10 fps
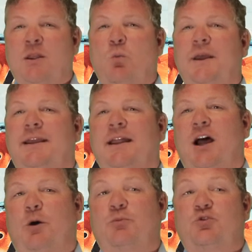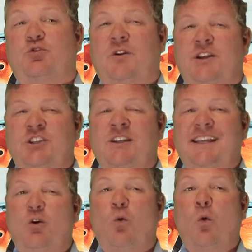then we can help you
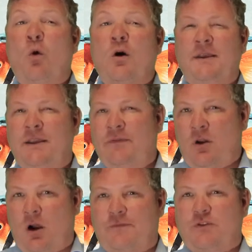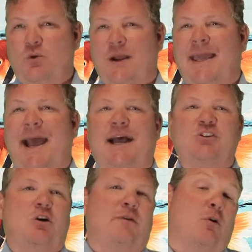traditionally or even offer you a
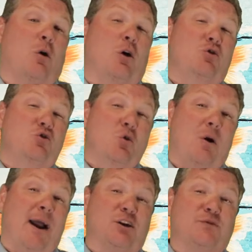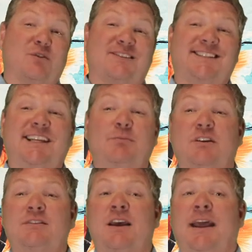cash offer on your house for a
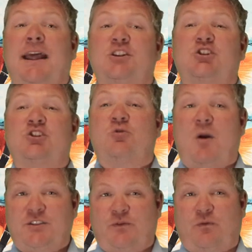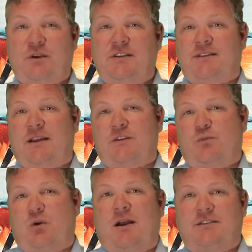seamless and stress-free sales
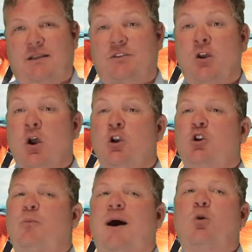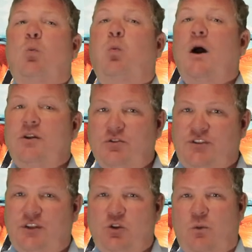process. No matter what your
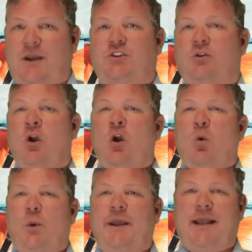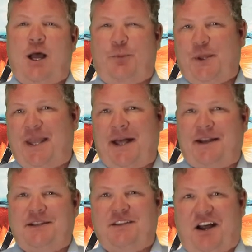situation, we can help you
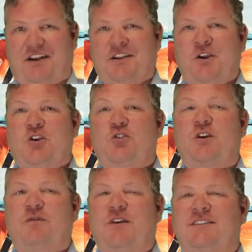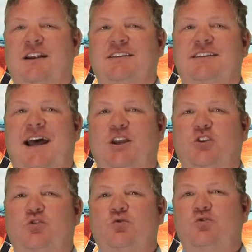get it done. You can visit us at
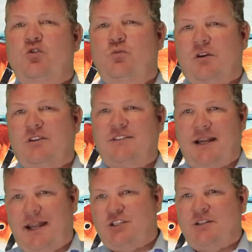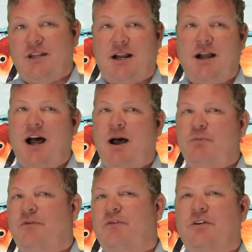
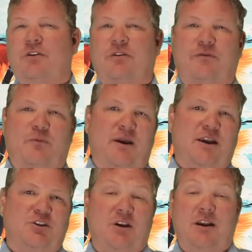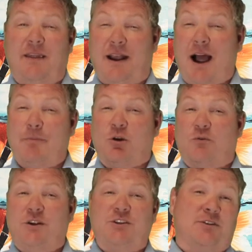YouTubeRealEstateAgent.com and fill your information, and then I'm going to
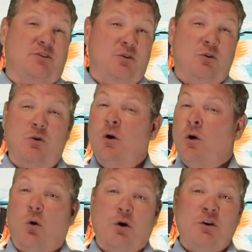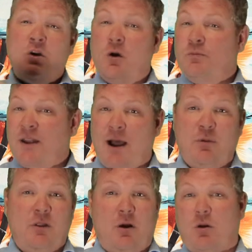reach out to you, or you can go down
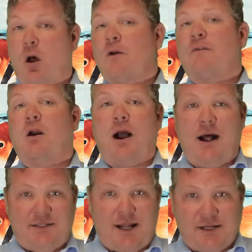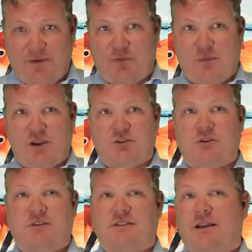below and all of our contact
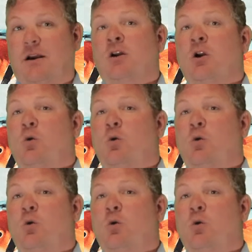information is there.